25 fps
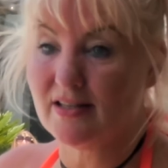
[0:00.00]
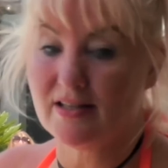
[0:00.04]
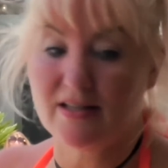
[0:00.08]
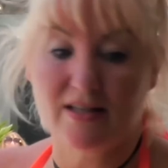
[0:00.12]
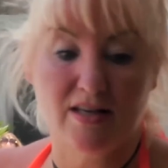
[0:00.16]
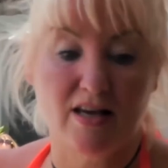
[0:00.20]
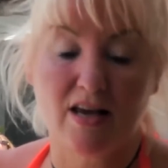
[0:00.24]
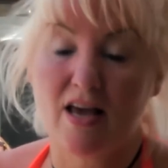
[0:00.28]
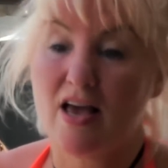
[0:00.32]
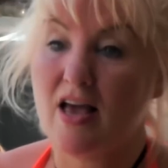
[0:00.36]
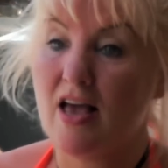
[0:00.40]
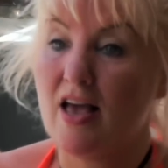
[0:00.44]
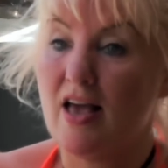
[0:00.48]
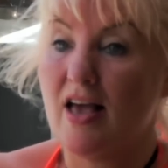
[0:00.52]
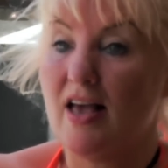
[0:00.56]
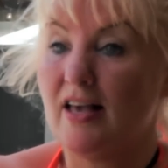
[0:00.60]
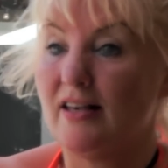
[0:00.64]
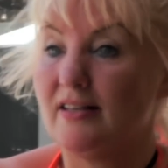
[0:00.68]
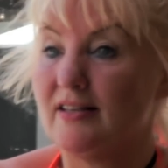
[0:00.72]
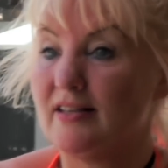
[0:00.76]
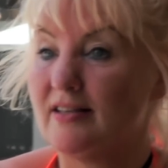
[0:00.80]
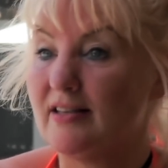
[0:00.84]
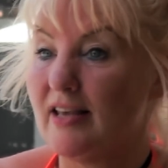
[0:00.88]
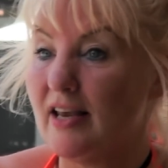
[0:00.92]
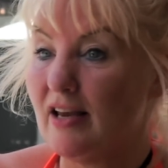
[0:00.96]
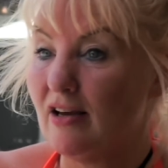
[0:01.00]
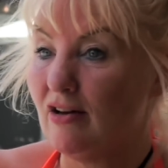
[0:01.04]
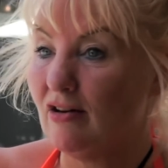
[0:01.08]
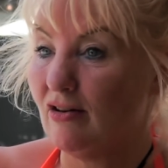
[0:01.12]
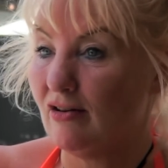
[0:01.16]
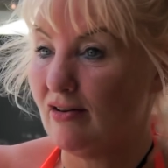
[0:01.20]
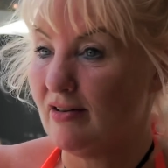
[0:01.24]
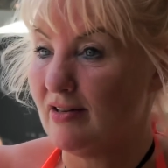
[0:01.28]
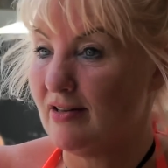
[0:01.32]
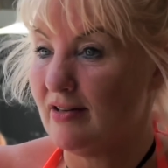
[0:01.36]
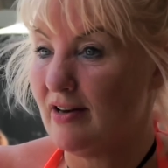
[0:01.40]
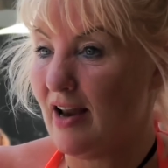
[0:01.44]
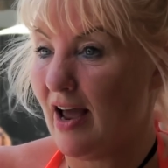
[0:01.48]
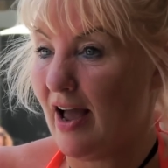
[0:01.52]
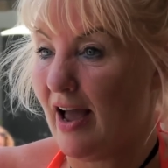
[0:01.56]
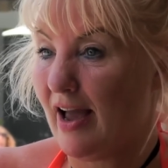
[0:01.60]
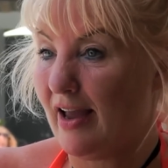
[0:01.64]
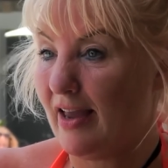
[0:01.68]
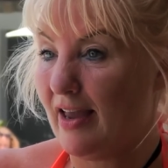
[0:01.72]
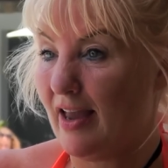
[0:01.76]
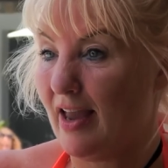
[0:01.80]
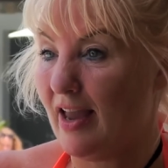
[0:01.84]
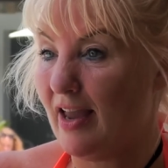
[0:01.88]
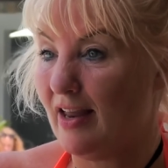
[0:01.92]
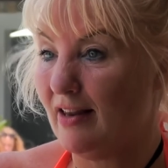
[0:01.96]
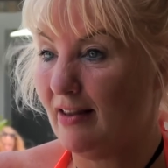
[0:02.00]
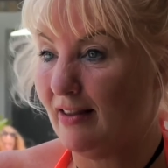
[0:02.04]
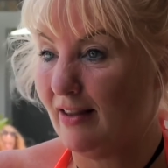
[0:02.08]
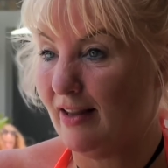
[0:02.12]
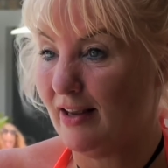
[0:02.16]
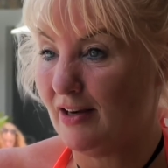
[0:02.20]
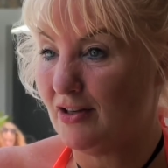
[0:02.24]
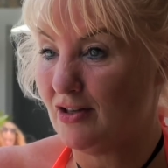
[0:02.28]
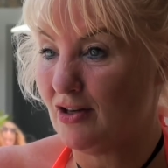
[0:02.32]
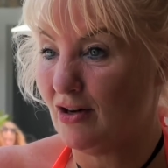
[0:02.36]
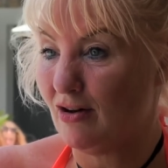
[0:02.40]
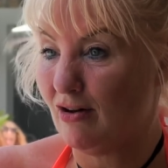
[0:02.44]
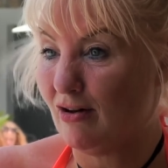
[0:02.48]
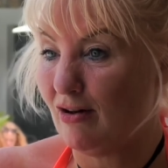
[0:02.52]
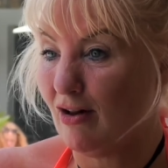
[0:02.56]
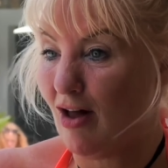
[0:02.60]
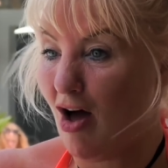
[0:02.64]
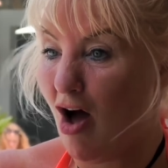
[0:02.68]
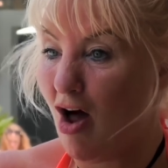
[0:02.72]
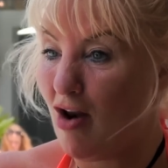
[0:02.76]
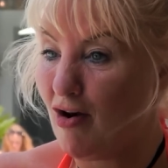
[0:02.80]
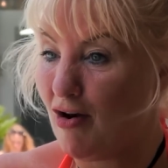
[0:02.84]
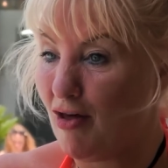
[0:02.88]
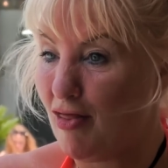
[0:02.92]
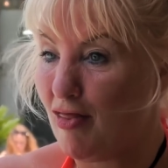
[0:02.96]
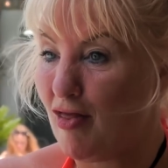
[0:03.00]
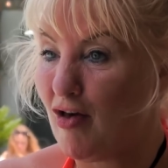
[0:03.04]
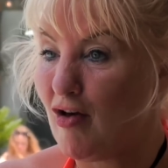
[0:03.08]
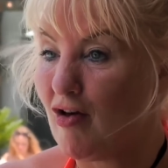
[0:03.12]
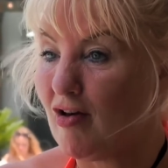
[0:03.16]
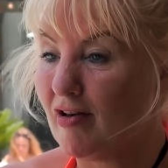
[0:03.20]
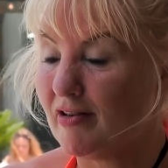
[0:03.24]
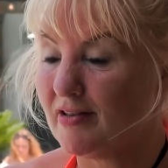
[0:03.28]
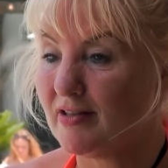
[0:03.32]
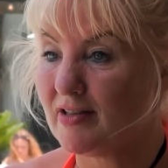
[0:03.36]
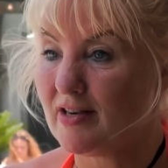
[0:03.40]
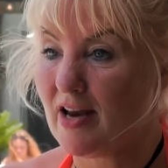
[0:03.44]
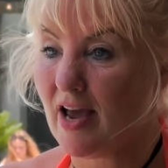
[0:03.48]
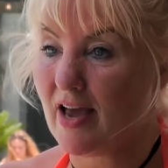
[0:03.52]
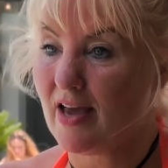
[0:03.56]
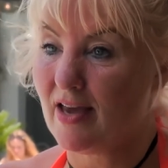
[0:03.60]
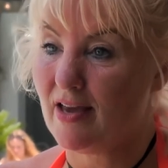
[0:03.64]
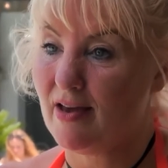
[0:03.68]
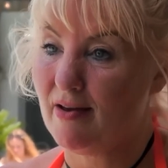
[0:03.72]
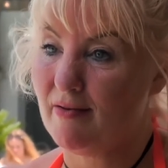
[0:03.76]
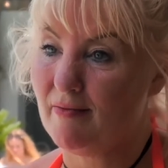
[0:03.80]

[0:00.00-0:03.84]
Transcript: on in, tell me. Singles night in Lidl on a Thursday.